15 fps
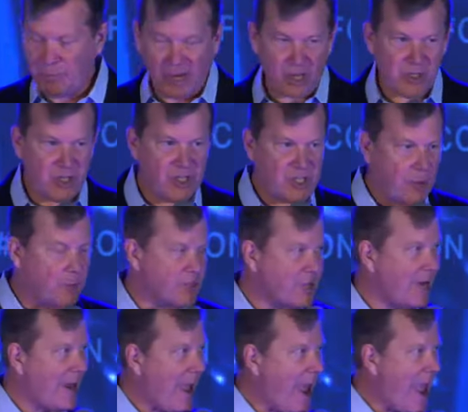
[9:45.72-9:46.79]
Because you see, what's
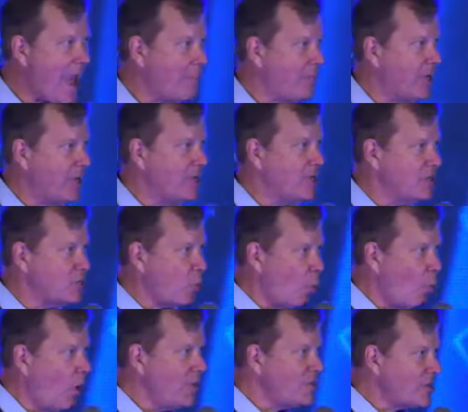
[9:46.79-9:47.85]
going to happen is
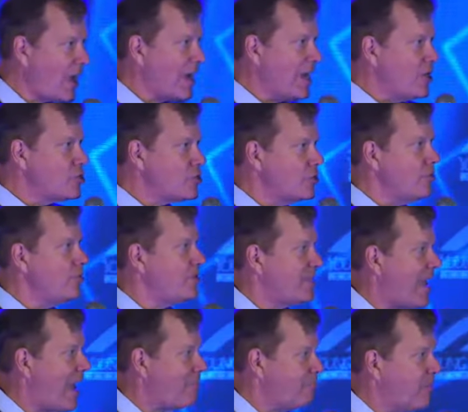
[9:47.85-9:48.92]
once I introduce
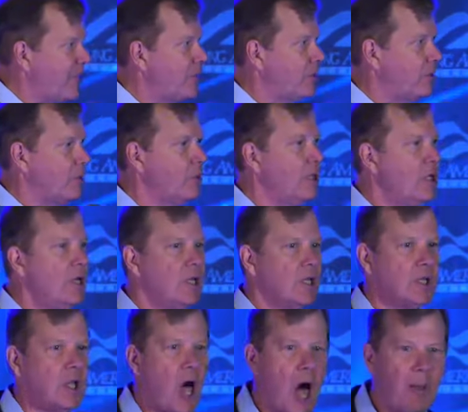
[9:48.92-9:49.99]
that bill,
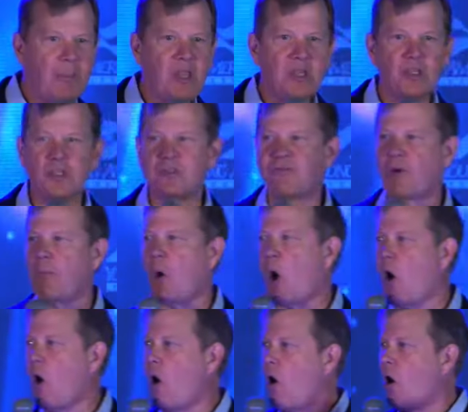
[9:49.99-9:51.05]
lobbyists from
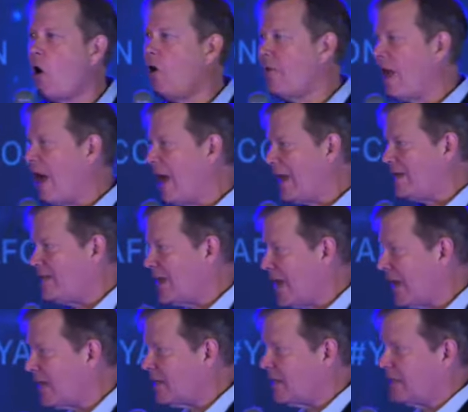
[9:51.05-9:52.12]
all the high
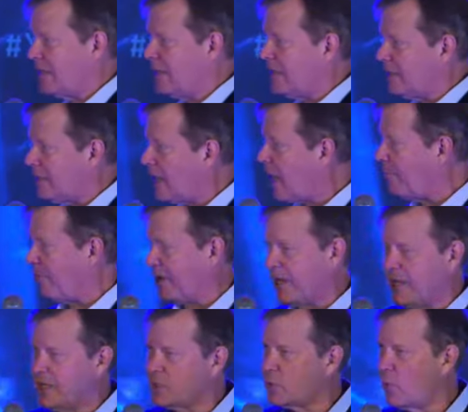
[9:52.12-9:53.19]
tech
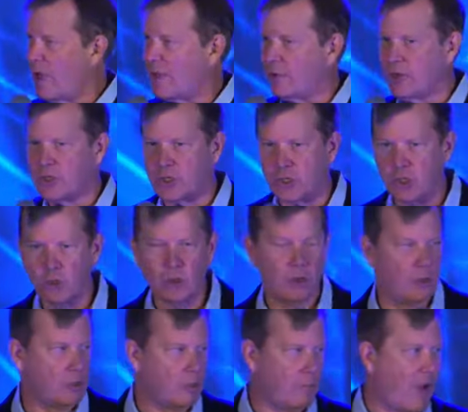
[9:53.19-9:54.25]
companies, whether it's
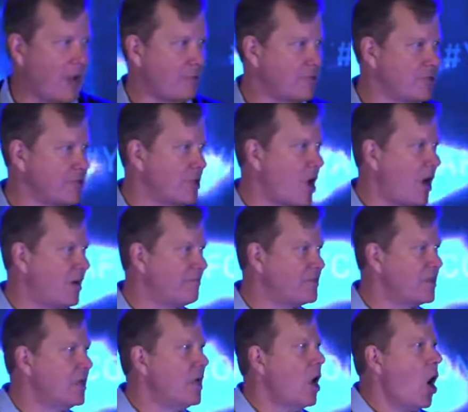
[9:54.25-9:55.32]
Google or
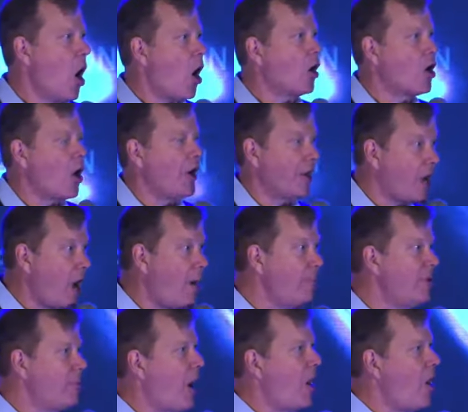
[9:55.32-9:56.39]
Microsoft, are going to
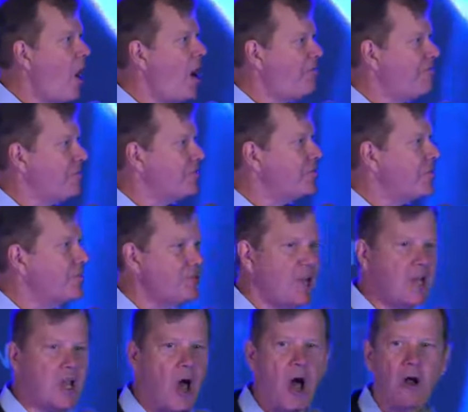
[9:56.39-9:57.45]
come to my office and
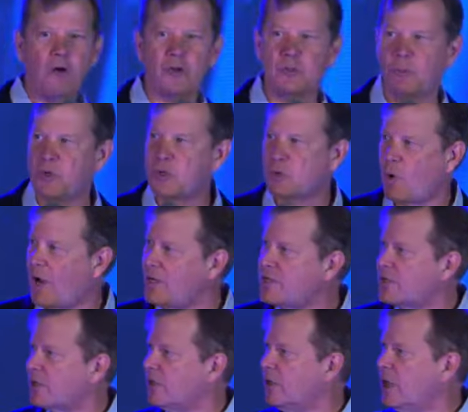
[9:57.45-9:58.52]
say, Congressman
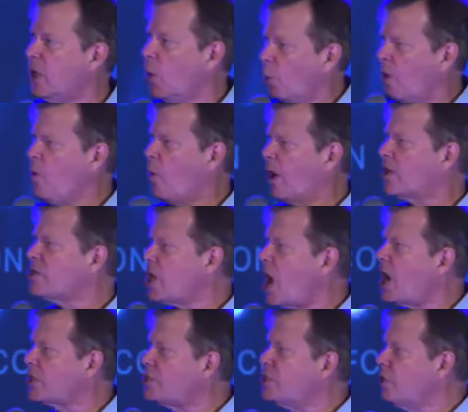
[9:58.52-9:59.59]
Schweizer, we want to
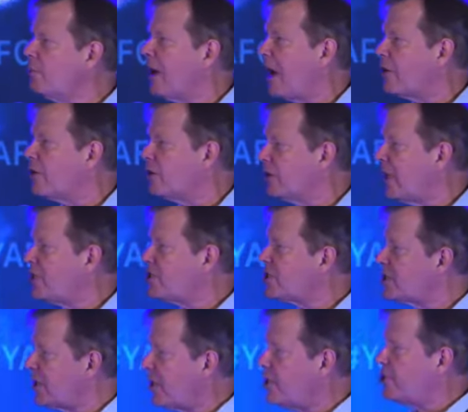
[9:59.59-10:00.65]
talk to you about your
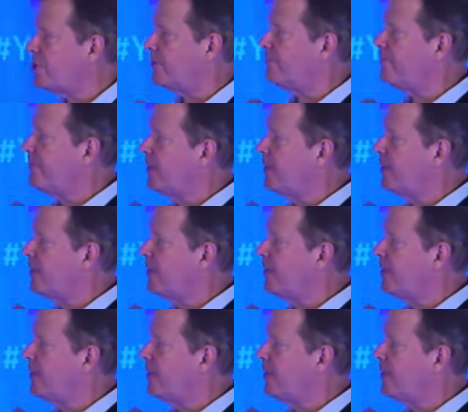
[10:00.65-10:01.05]
legislation.